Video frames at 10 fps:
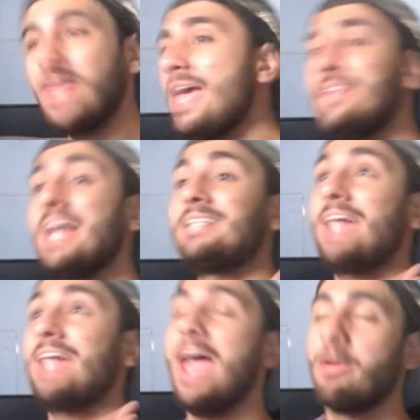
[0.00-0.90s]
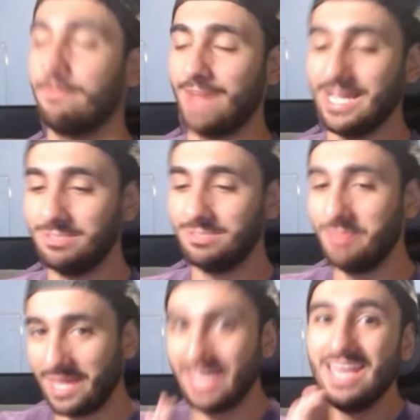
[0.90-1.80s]
And that terrifies
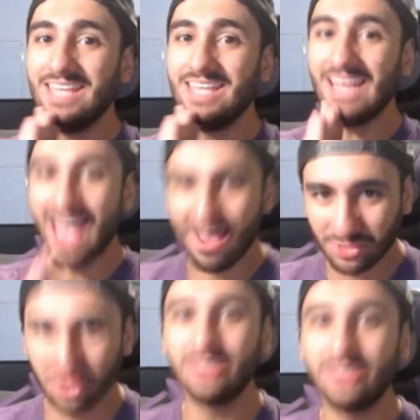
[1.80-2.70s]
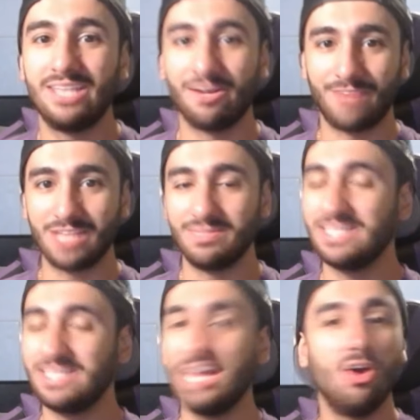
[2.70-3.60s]
me. That absolutely terrifies me,
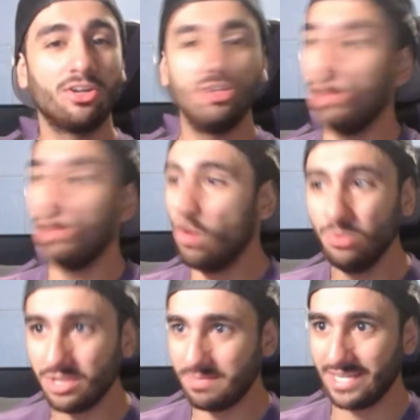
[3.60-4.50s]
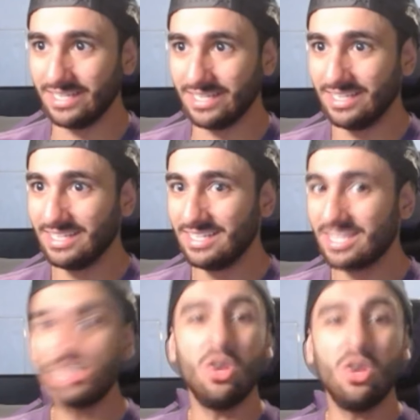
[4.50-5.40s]
because that could only mean,
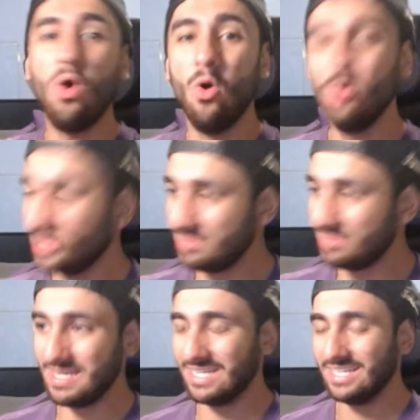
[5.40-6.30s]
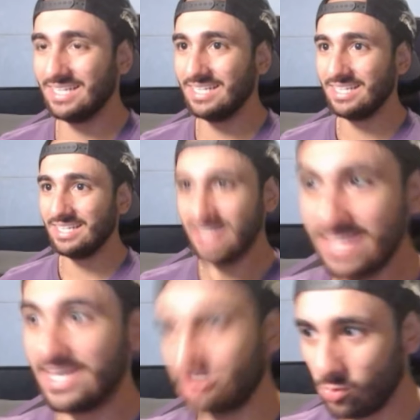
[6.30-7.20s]
it
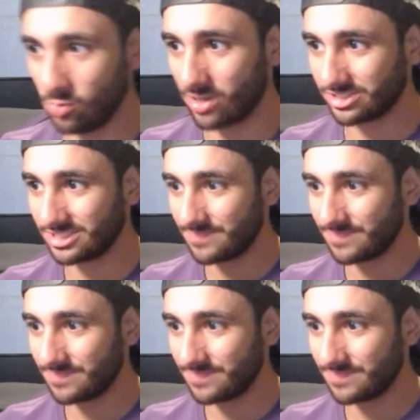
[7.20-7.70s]
gets worse.